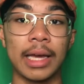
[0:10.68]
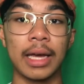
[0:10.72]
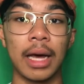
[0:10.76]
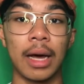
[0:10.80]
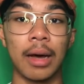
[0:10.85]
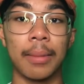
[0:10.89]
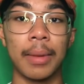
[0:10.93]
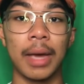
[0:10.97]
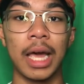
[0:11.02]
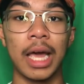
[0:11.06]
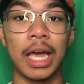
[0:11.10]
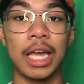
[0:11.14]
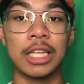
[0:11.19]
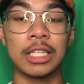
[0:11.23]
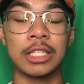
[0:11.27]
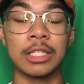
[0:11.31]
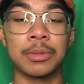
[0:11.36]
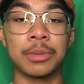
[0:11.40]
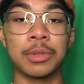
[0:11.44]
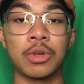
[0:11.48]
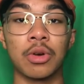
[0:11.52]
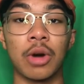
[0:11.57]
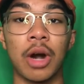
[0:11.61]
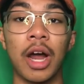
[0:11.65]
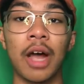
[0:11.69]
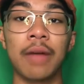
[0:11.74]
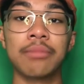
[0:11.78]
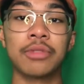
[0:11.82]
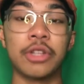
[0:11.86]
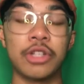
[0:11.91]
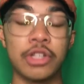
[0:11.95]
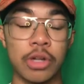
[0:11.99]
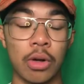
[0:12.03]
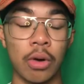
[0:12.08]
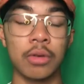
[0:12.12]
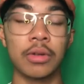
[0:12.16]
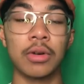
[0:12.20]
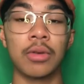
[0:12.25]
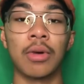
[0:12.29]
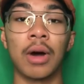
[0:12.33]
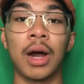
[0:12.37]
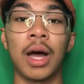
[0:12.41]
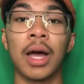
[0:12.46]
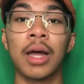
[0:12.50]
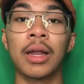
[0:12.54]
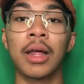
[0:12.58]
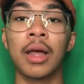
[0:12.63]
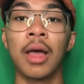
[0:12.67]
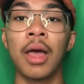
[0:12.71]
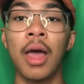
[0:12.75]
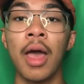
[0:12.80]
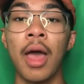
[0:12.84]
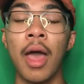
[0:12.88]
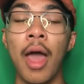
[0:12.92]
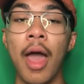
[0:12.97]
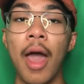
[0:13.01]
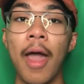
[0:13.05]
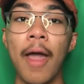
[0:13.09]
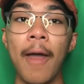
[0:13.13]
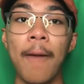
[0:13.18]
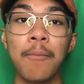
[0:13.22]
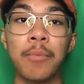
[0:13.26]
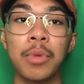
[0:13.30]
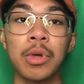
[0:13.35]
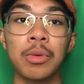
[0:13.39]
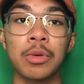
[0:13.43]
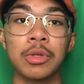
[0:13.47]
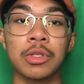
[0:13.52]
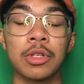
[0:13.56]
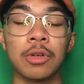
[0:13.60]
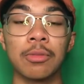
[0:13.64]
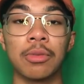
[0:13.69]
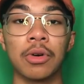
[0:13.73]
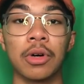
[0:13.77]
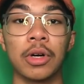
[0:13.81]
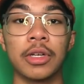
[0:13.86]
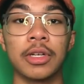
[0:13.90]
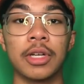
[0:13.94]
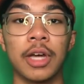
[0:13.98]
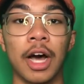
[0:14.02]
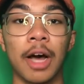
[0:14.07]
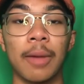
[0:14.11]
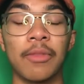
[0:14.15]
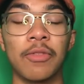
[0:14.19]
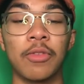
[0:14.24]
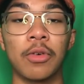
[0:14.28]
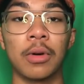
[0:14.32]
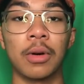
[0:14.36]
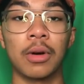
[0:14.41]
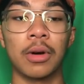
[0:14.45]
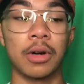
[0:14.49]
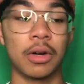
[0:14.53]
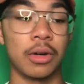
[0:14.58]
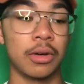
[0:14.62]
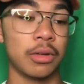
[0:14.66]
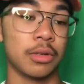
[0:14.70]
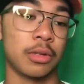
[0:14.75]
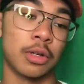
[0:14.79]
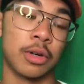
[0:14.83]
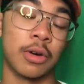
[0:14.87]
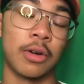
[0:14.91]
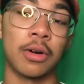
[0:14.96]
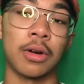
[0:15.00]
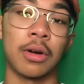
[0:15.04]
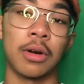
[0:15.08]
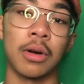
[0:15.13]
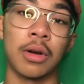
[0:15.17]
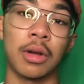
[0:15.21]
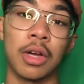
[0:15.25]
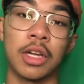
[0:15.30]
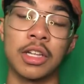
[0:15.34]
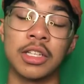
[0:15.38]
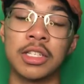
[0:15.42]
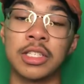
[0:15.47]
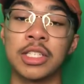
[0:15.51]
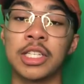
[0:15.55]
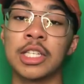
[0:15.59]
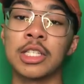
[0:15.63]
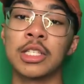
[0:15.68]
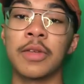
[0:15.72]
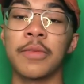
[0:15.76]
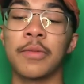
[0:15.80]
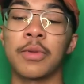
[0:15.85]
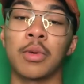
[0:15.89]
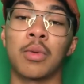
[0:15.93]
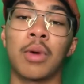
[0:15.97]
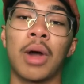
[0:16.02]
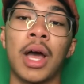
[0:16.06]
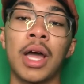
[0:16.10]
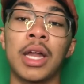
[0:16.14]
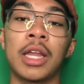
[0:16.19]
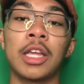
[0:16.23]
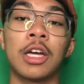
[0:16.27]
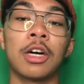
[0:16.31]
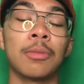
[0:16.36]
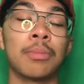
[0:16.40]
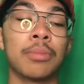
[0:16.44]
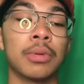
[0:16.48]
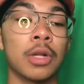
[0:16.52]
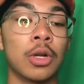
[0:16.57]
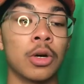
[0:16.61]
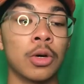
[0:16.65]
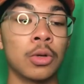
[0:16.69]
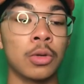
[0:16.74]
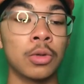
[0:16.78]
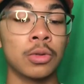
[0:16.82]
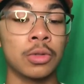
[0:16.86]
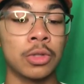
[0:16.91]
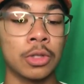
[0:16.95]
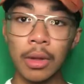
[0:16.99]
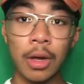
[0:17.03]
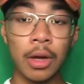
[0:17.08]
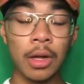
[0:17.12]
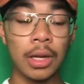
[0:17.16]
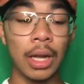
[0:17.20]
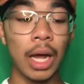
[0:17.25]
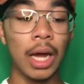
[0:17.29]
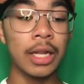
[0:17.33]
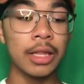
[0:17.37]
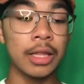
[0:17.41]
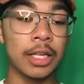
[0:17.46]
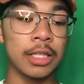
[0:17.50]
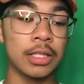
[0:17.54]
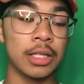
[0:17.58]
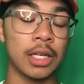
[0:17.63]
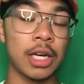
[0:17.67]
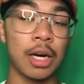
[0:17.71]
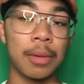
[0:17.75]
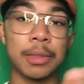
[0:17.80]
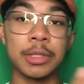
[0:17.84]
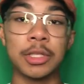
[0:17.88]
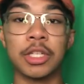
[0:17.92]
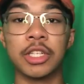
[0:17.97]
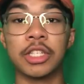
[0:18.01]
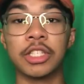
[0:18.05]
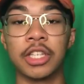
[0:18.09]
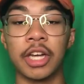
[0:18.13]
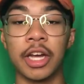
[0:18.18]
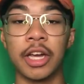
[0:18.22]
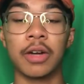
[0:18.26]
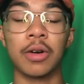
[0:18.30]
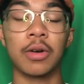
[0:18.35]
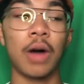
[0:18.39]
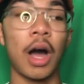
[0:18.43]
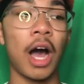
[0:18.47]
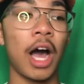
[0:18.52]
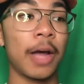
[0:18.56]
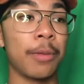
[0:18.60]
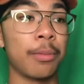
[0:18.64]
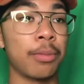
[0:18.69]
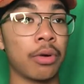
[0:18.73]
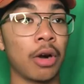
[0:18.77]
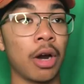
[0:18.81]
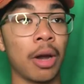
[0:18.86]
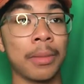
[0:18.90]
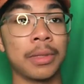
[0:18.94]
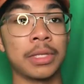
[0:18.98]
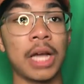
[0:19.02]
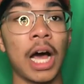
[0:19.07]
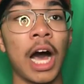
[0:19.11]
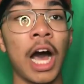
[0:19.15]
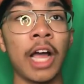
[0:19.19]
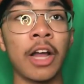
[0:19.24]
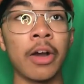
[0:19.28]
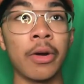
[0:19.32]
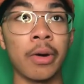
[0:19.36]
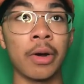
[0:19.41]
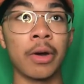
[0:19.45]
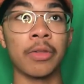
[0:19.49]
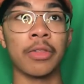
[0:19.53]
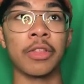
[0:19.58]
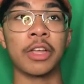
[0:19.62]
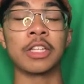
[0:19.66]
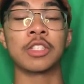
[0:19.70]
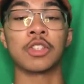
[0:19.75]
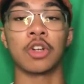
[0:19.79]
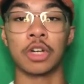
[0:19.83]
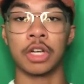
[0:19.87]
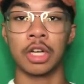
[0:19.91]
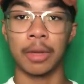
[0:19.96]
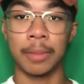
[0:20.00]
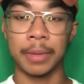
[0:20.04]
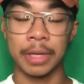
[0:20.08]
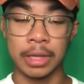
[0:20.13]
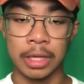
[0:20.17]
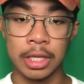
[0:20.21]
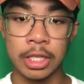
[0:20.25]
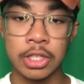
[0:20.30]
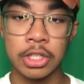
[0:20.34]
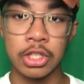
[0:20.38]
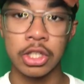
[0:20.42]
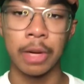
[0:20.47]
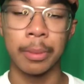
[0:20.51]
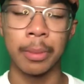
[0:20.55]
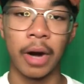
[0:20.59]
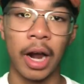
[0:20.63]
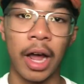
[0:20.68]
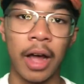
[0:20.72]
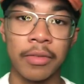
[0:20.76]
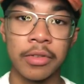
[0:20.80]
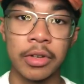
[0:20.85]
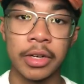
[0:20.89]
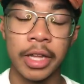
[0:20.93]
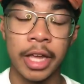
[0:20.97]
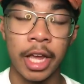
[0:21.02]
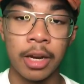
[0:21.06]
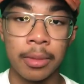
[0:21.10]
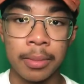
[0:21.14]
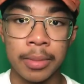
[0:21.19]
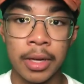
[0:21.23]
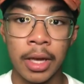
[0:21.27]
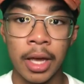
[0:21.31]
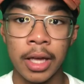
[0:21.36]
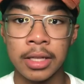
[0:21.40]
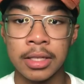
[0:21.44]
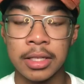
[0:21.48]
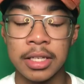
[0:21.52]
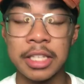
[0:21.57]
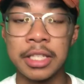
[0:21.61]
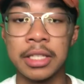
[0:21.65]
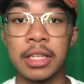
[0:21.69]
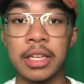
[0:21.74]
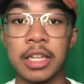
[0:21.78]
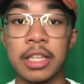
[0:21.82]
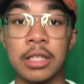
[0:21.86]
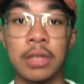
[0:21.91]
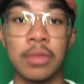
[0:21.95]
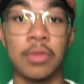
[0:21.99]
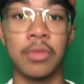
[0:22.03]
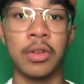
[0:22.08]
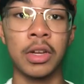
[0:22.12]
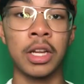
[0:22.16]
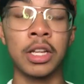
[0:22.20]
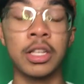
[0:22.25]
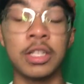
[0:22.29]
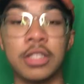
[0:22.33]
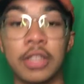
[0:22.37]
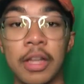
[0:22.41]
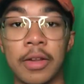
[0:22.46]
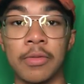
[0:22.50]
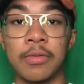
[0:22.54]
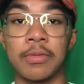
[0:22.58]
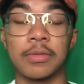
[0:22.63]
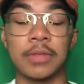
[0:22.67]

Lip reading: comment, and subscribe to join the ride and be with your boy Dime for your consistent variety uploads. A lot of things are coming to the channel. I promise IRL things are coming this summer after the NBA season is finished and